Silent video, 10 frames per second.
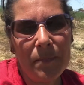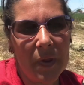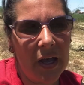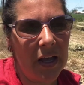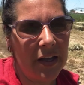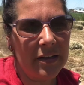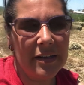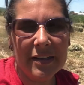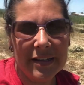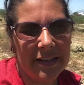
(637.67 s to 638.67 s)

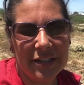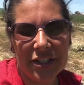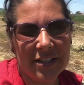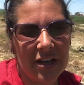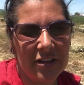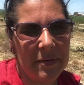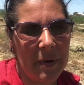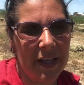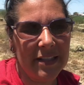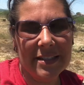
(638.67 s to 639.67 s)
It just all
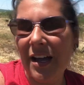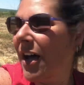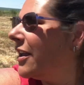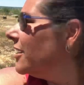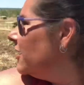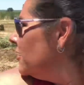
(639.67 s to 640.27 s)
depends on